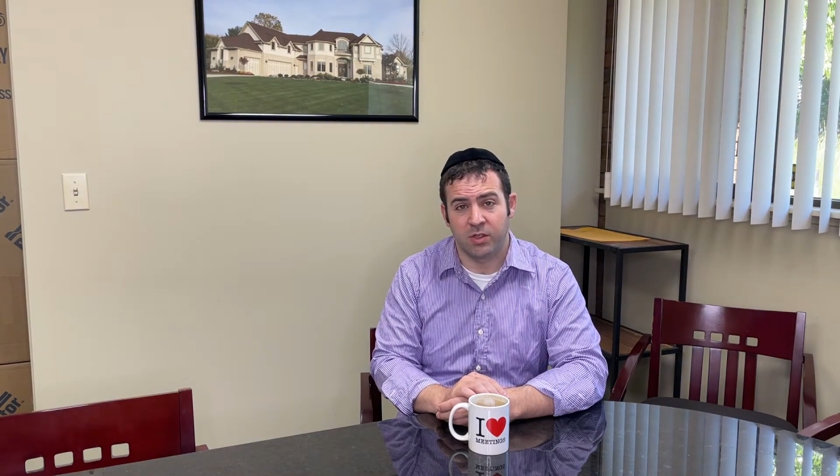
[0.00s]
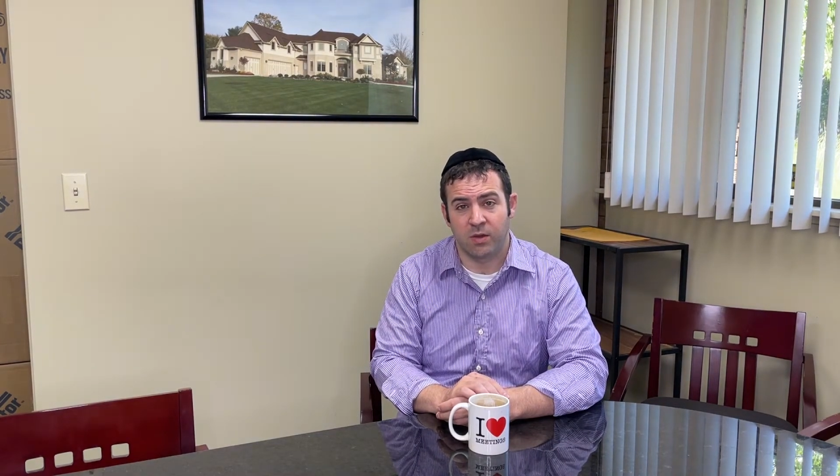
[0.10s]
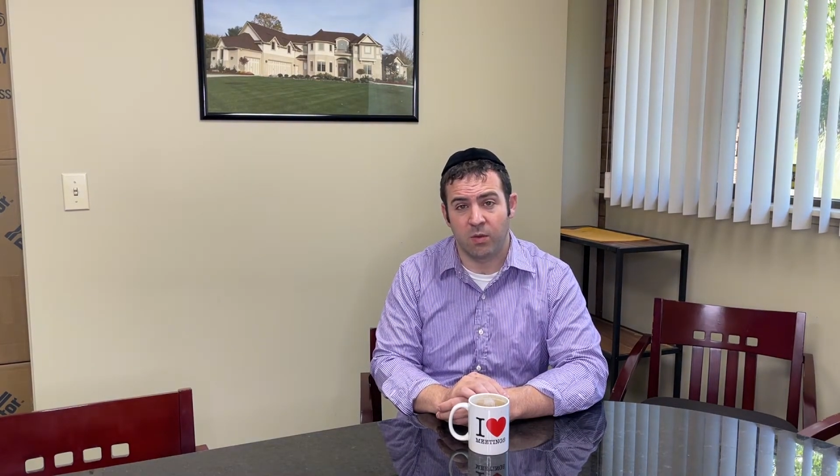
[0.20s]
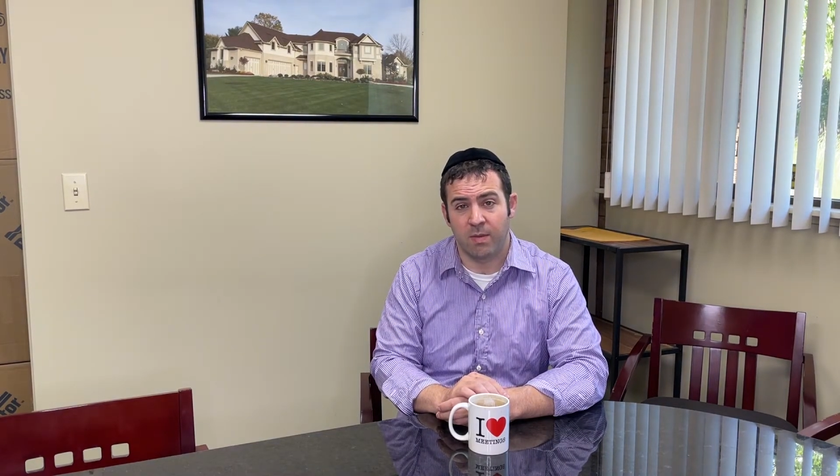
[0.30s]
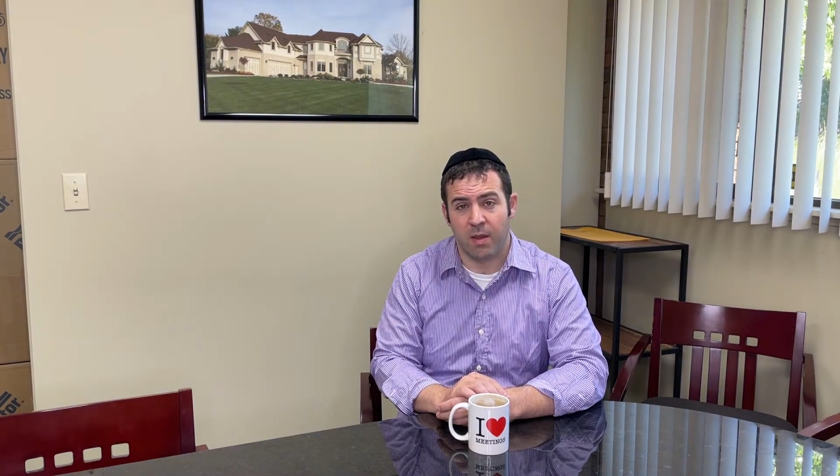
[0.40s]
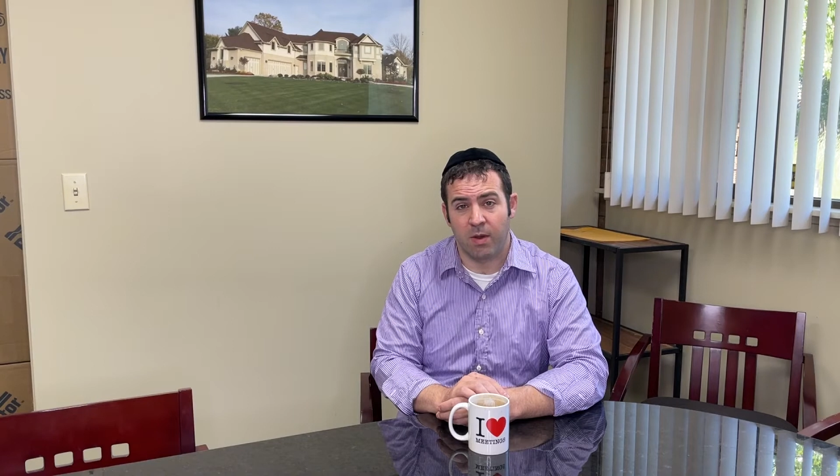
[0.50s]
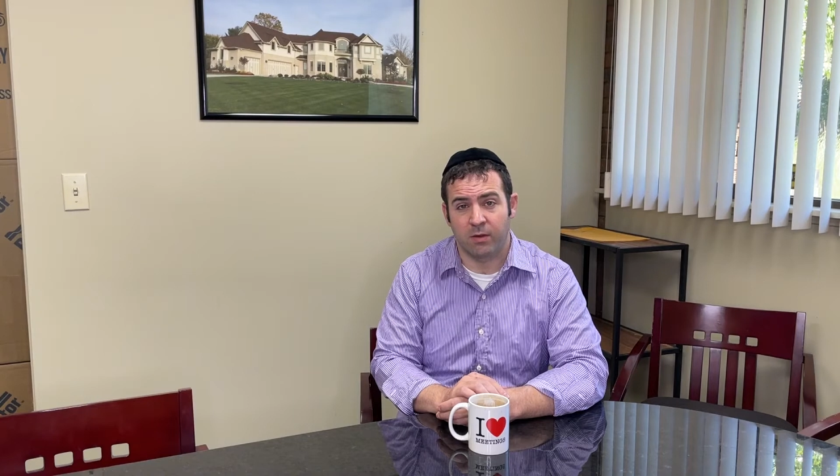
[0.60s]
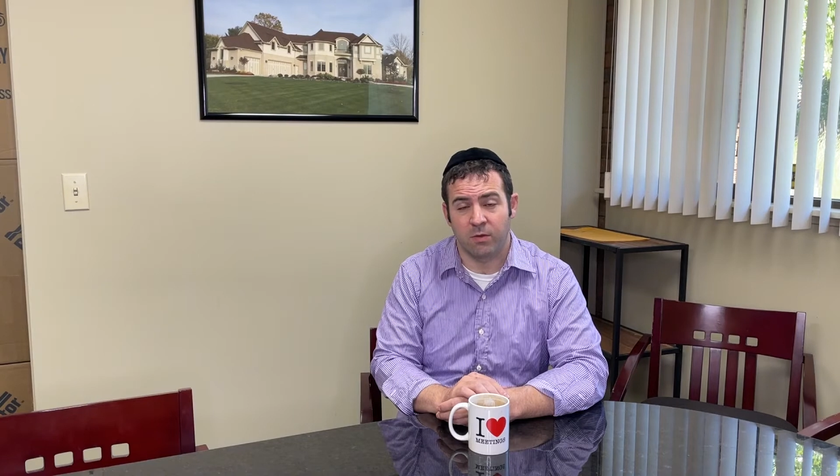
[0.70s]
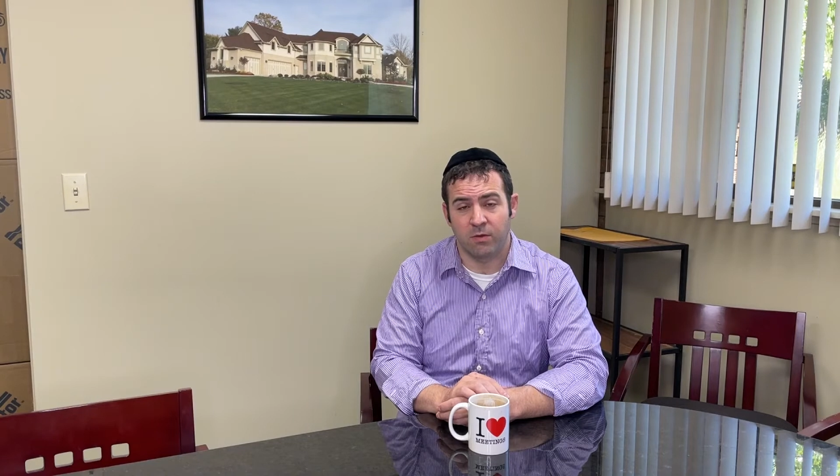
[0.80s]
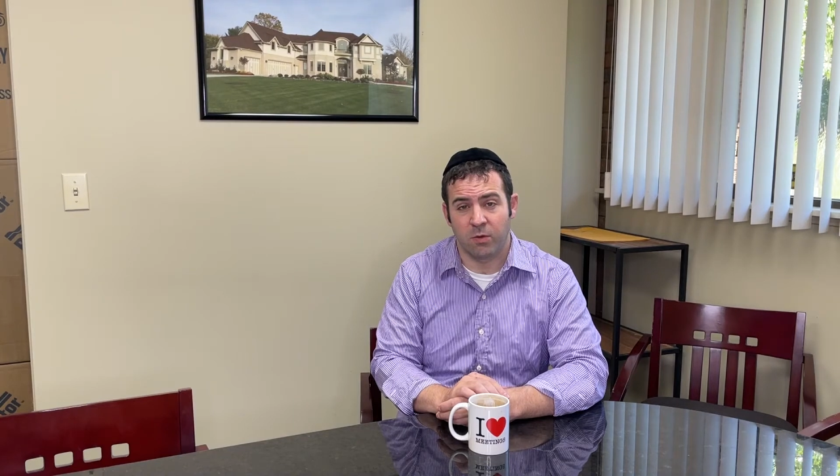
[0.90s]
that we may want
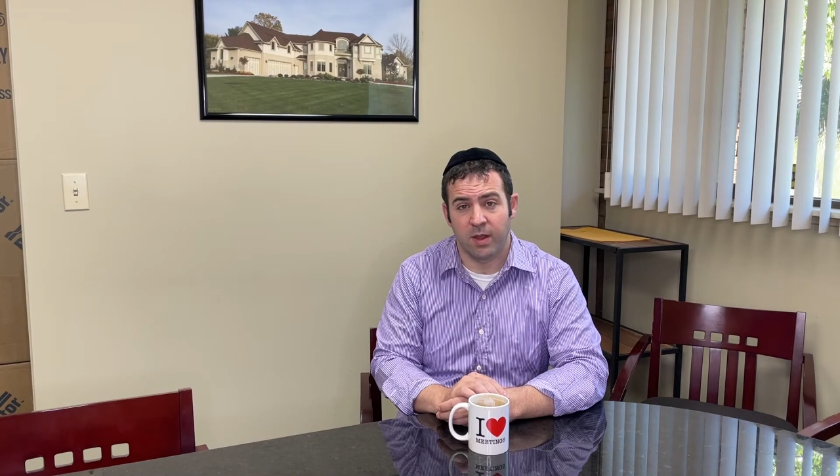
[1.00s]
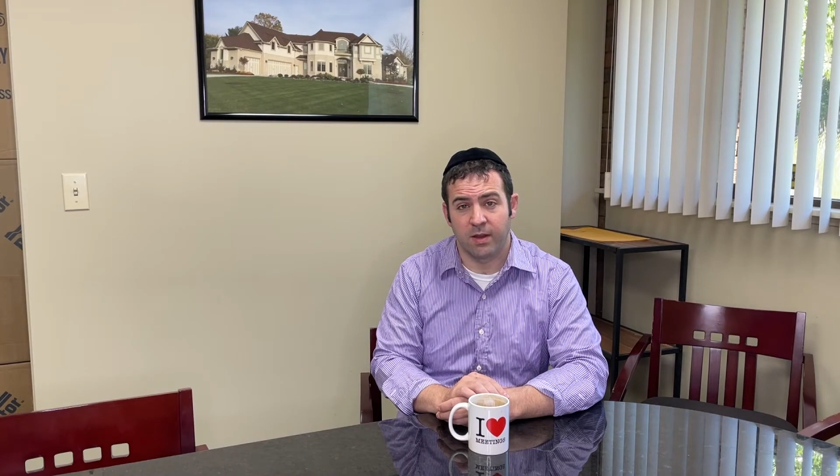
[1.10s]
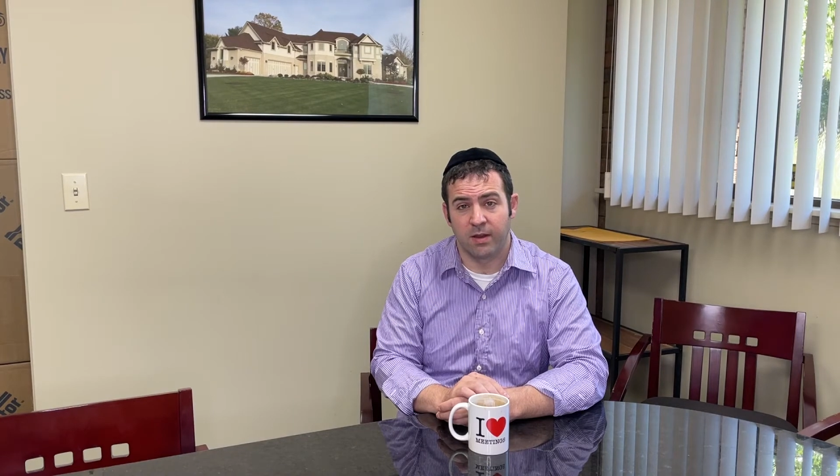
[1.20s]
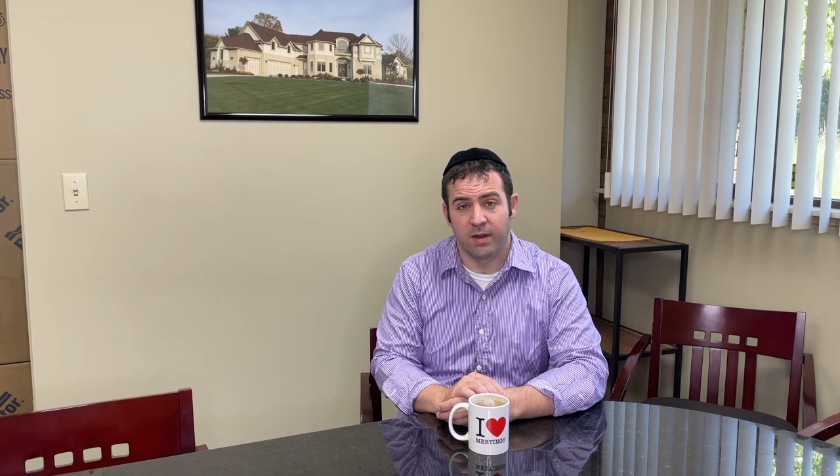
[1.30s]
to avoid.